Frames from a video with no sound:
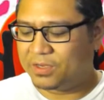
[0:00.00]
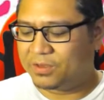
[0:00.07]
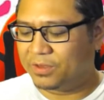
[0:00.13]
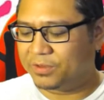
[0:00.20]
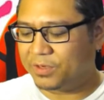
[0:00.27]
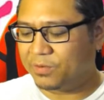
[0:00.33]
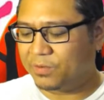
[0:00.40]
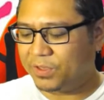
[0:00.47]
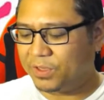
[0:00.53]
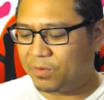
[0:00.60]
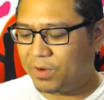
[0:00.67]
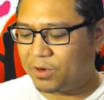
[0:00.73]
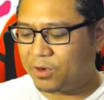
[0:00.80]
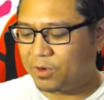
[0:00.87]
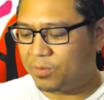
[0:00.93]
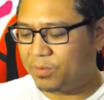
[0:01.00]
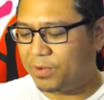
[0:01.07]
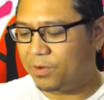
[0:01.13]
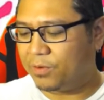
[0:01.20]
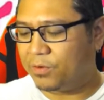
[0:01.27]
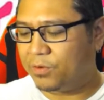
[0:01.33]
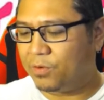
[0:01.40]
nothing really to write home
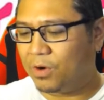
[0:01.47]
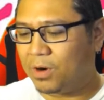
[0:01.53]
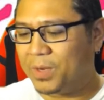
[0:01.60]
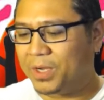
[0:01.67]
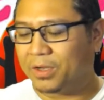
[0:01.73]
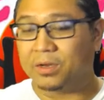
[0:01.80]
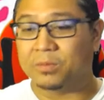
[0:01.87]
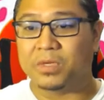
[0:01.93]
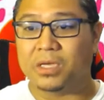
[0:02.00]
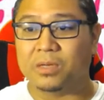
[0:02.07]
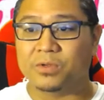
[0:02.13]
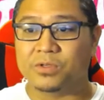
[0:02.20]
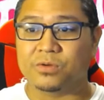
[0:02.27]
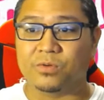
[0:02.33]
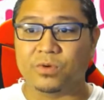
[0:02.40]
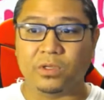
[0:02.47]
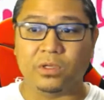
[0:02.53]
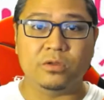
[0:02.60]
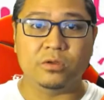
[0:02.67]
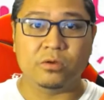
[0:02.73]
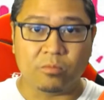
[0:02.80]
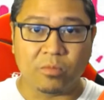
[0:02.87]
about, nor am I going to be able to really
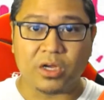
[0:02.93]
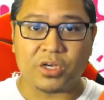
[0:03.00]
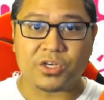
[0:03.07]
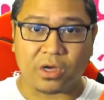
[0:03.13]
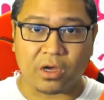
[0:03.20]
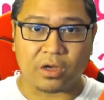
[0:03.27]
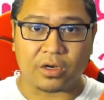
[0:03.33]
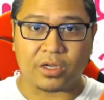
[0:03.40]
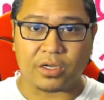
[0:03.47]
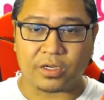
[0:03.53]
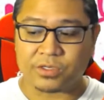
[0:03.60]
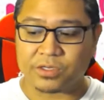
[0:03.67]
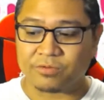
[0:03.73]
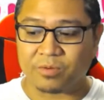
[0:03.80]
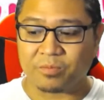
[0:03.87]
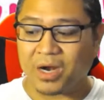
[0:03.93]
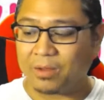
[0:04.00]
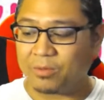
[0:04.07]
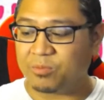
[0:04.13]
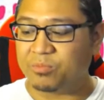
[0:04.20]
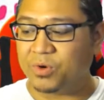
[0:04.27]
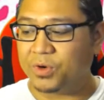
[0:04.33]
do much on it, except for
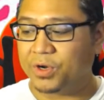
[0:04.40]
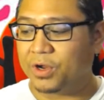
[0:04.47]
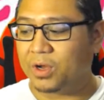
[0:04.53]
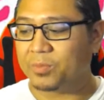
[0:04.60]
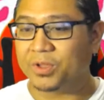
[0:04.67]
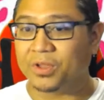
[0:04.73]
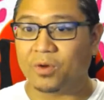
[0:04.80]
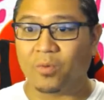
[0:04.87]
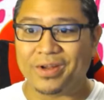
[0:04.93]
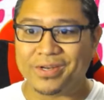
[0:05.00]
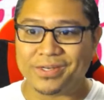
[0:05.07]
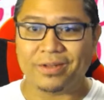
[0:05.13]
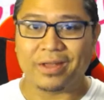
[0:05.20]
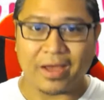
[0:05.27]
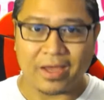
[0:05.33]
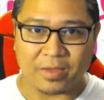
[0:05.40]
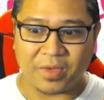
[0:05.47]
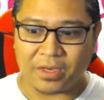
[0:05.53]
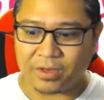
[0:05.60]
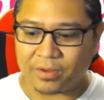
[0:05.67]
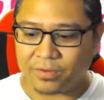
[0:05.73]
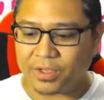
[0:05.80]
probably boot it up and then watch it die
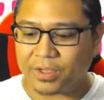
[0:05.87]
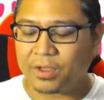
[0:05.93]
immediately.